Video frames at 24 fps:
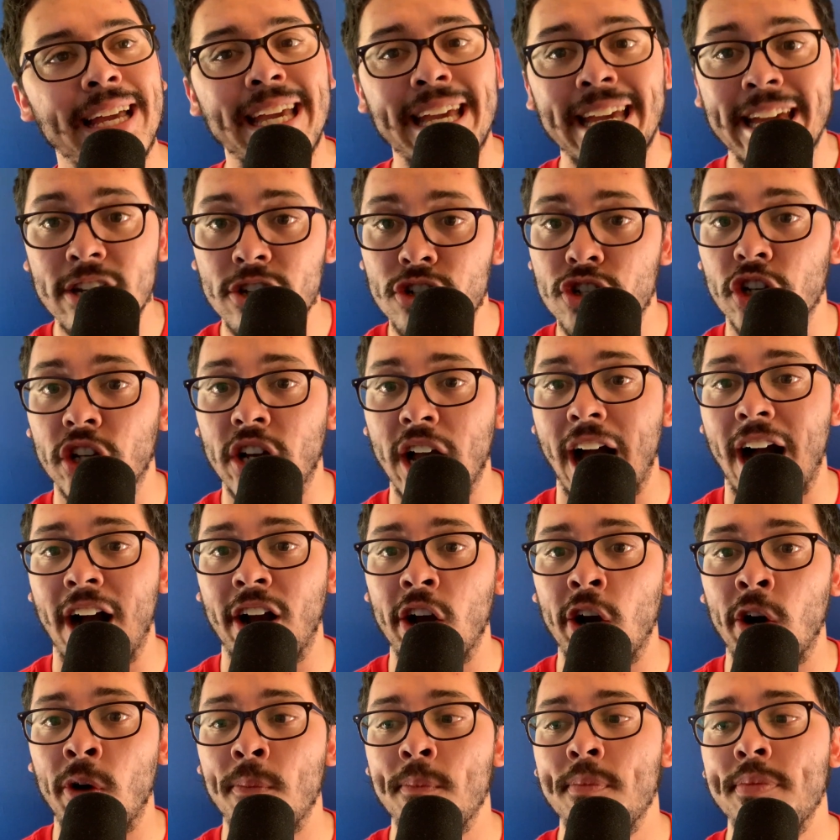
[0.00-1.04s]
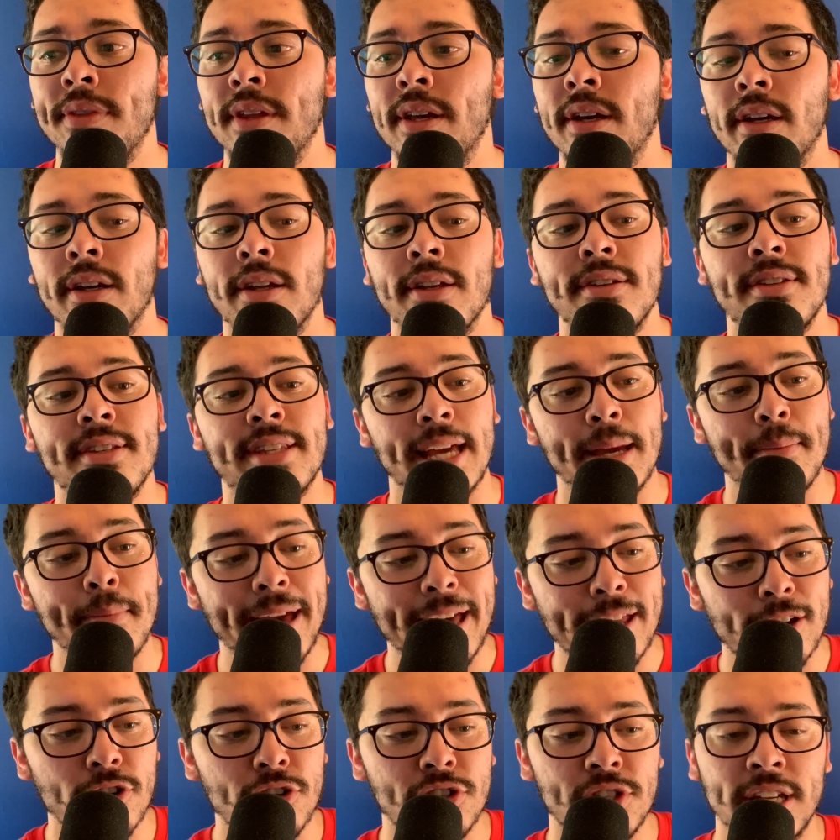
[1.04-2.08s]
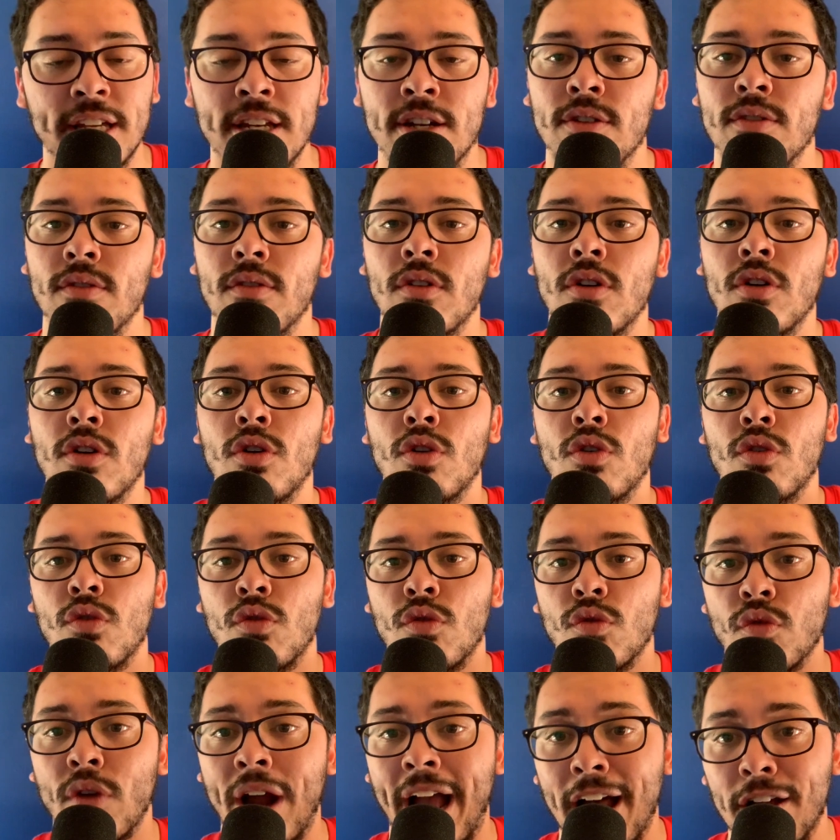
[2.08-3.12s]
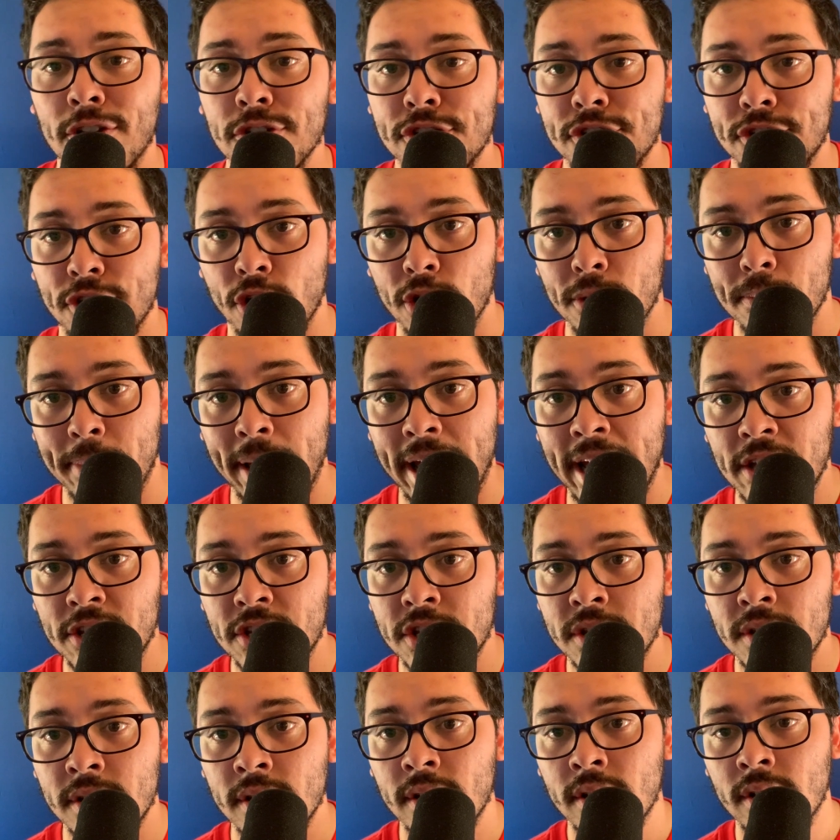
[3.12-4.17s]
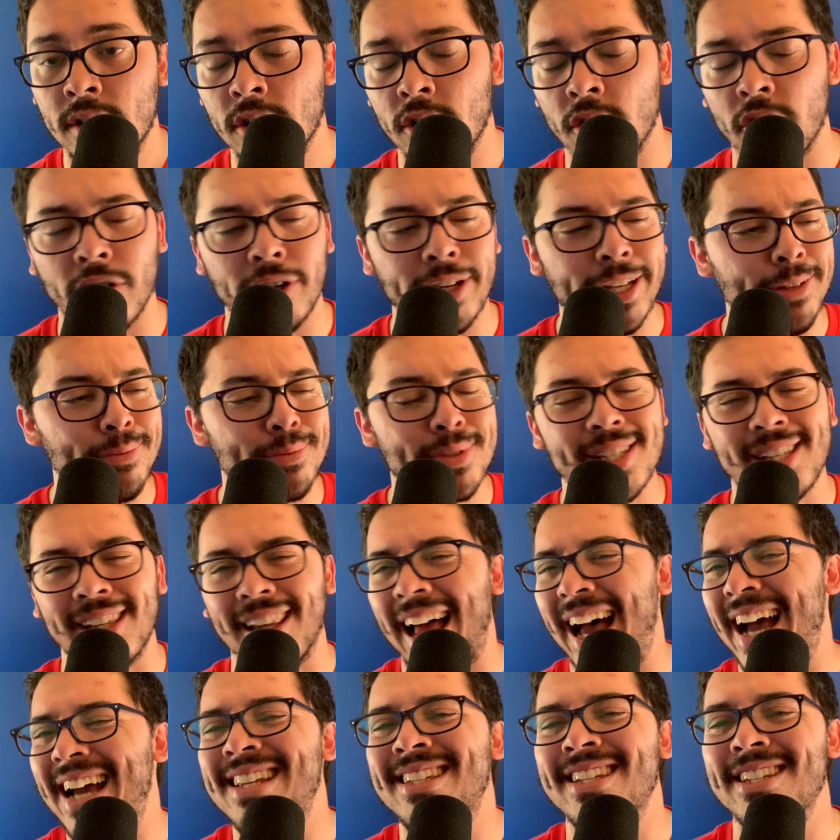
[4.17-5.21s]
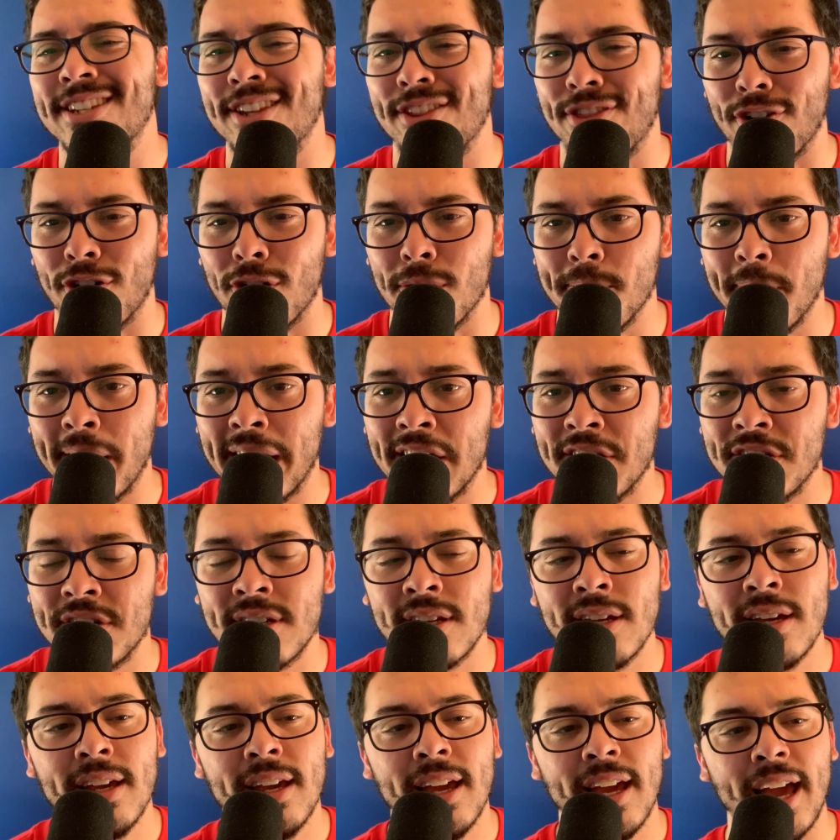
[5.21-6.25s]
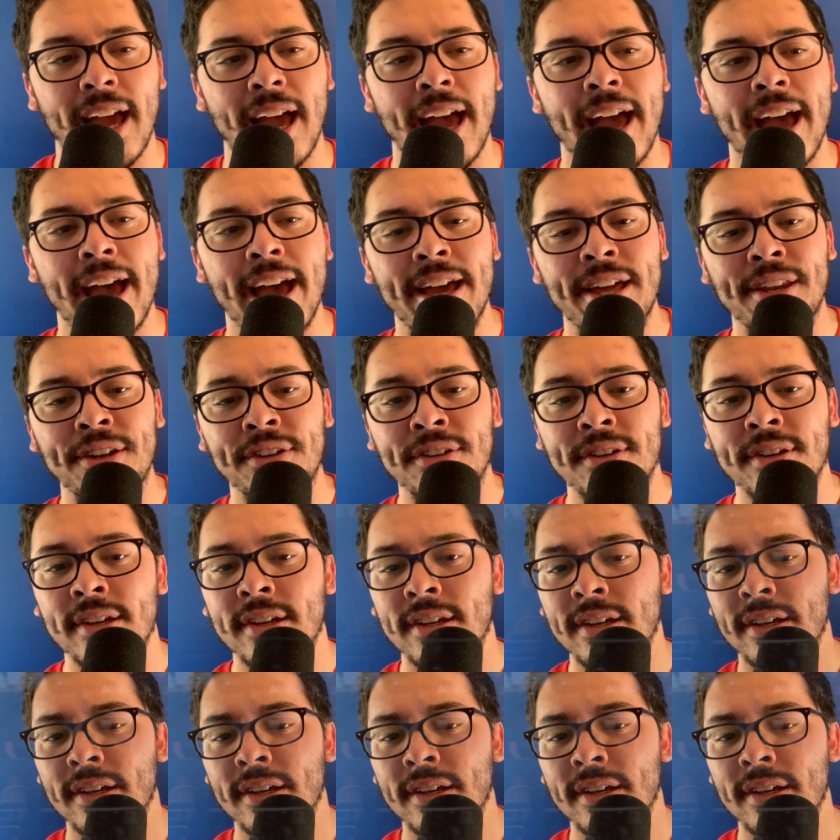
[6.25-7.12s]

in Chicago. Tim Anderson rounds third base, or he slides into third base, and